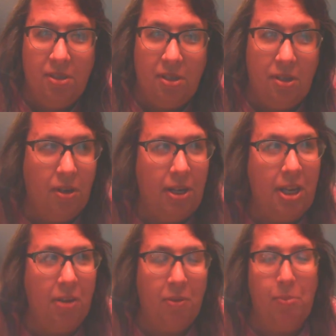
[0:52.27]
You know, I
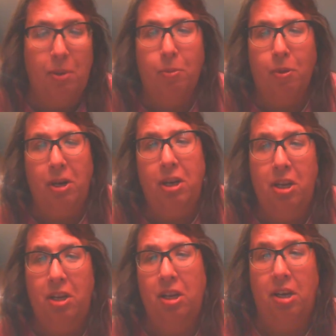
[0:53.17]
can't remember any
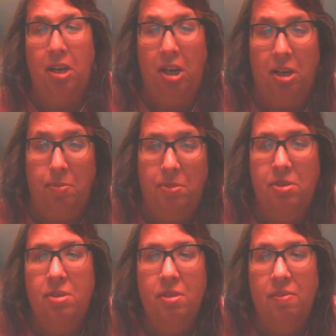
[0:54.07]
kind of
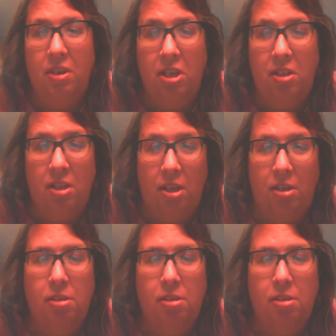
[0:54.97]
names of anything.